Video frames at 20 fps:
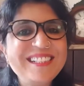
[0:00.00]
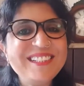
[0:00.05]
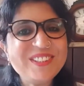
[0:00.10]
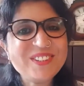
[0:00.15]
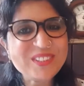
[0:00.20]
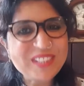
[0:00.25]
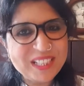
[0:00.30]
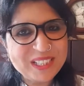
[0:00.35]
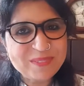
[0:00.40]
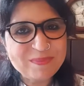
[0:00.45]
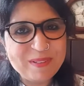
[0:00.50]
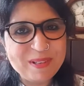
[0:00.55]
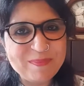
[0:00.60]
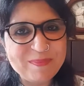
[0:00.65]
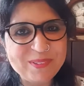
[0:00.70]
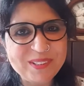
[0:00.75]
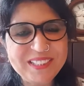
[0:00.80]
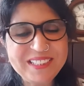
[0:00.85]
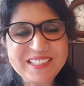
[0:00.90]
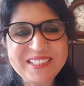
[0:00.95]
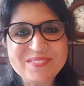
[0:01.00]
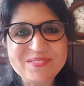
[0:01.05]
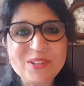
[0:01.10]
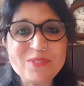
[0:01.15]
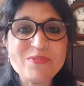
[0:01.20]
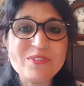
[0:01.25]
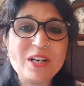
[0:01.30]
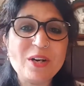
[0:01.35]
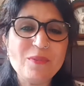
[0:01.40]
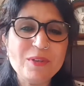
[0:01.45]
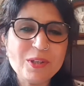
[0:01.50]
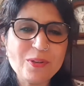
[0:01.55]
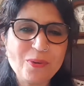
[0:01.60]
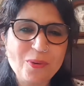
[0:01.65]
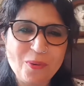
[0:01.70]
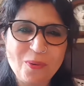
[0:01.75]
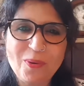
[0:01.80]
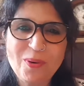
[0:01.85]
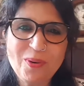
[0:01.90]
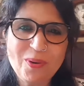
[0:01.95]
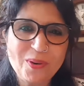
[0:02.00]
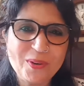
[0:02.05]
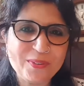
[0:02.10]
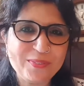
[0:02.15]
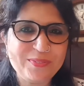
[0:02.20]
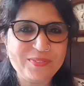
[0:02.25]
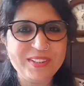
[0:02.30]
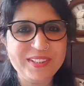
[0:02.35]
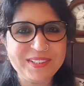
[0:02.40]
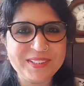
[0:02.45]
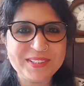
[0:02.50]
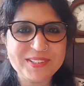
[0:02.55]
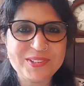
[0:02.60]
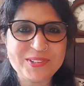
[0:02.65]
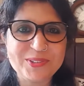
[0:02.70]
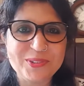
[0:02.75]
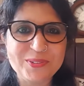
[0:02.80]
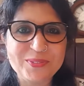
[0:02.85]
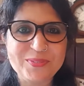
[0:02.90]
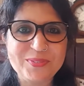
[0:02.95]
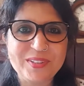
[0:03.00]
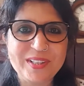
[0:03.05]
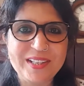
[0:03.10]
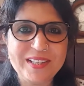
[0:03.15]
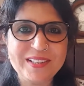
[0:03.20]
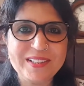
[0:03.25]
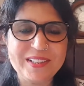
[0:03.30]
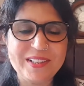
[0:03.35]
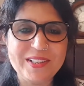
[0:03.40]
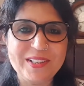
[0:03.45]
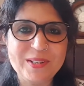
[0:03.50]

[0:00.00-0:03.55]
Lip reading: So yes, people, we've covered a whole lot of filters so far